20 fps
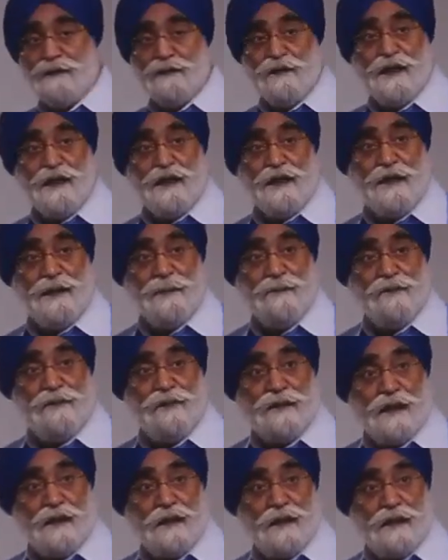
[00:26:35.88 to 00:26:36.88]

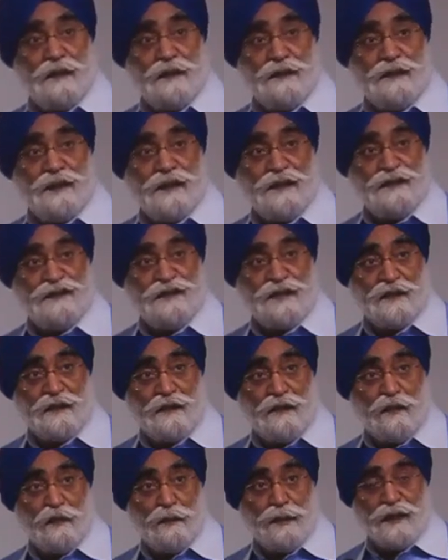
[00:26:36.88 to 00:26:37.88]
There is a
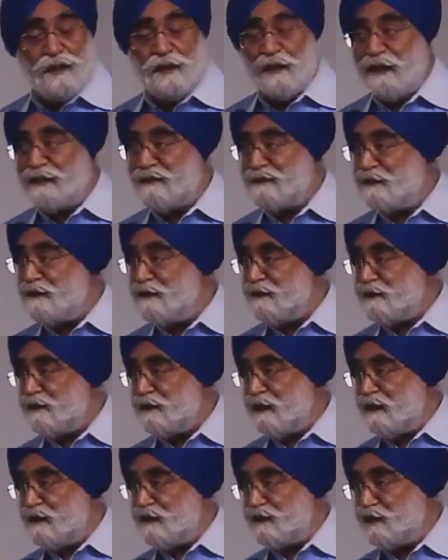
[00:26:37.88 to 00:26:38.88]
global crisis,
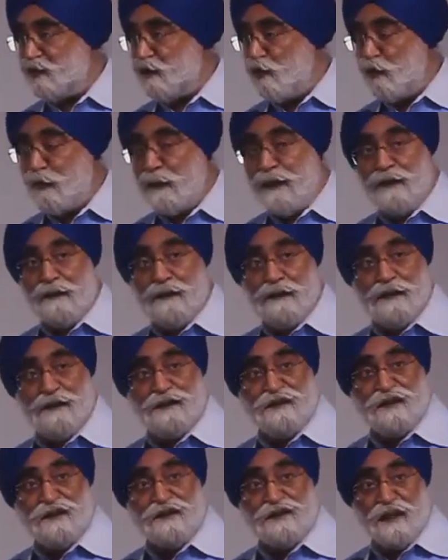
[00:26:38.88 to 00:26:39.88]
there is COVID, there
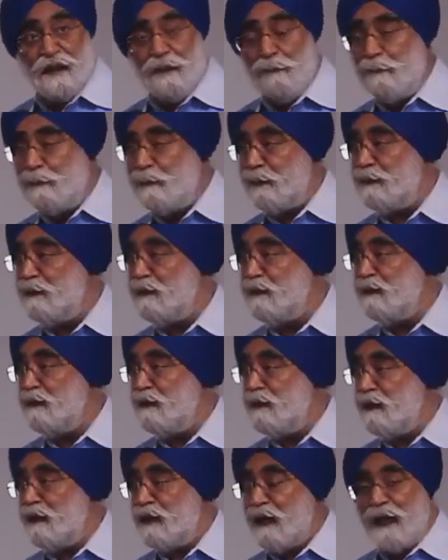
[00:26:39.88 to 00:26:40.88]
is a slump.
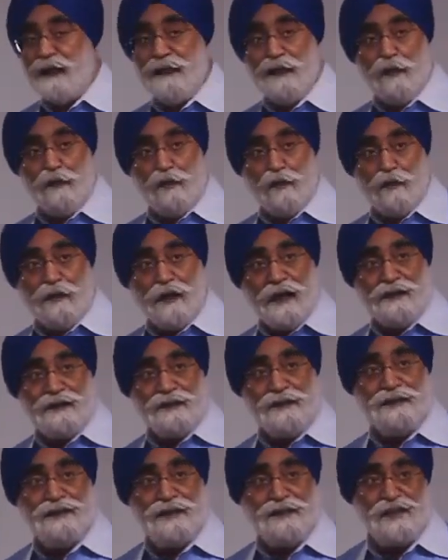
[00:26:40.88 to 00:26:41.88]
And now look at
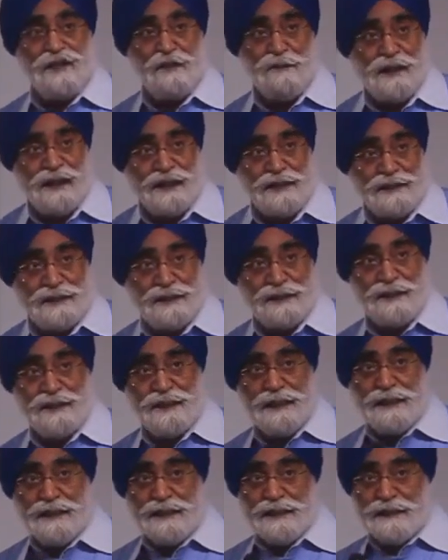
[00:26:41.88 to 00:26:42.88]
these estimates.
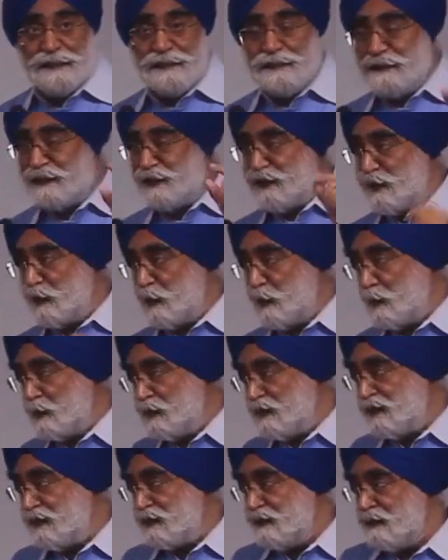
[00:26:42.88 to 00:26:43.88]
This
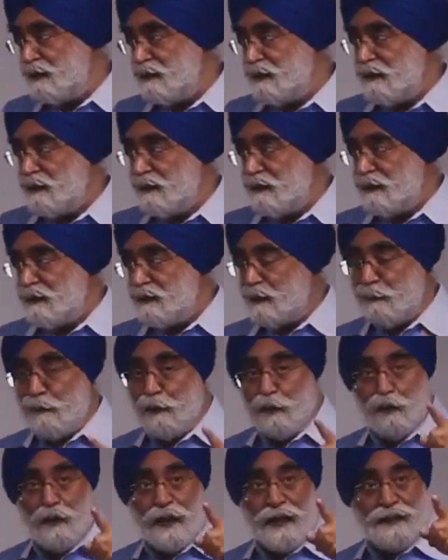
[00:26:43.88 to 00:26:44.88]
shows the
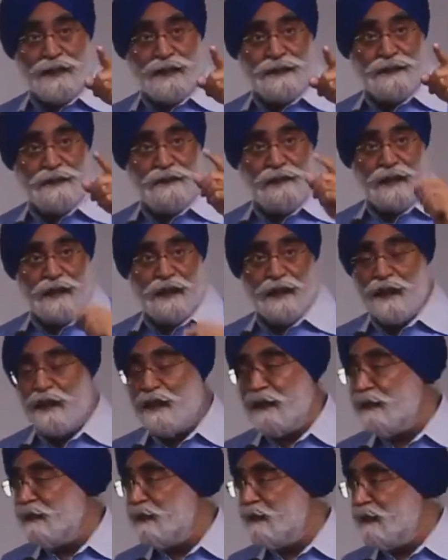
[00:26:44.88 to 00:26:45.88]
blue line and the red
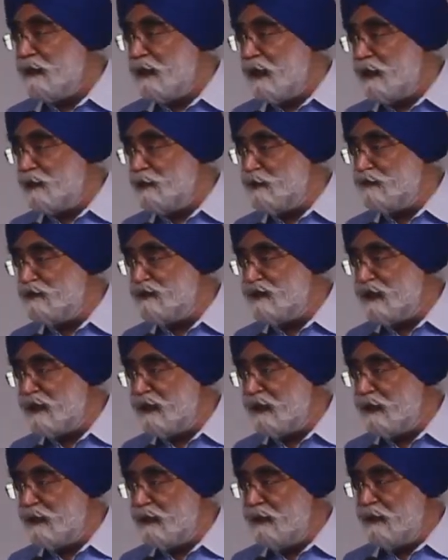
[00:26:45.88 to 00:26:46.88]
line. And you
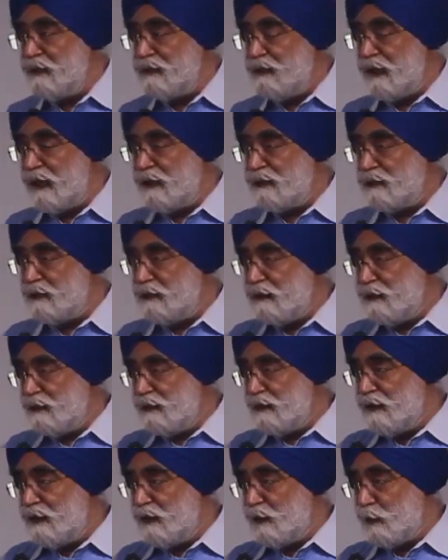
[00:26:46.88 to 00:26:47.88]
see that
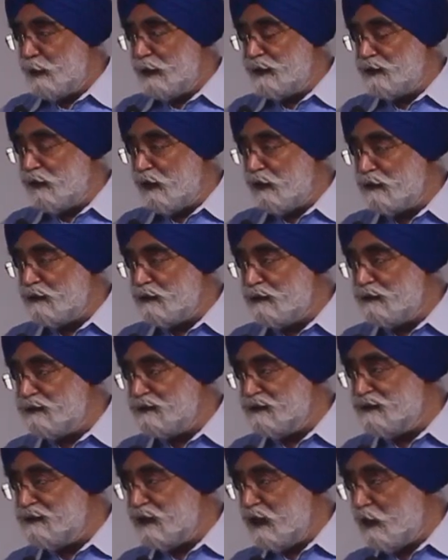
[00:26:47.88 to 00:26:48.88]
earlier we thought
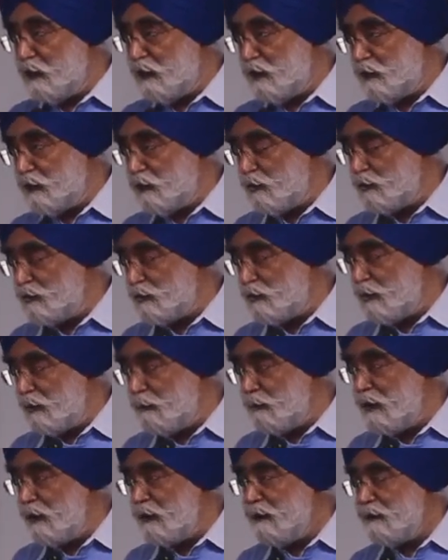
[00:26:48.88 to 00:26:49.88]
this is how our growth will
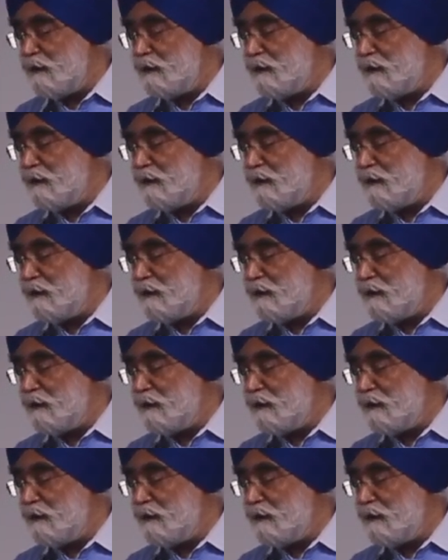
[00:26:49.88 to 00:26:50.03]
be.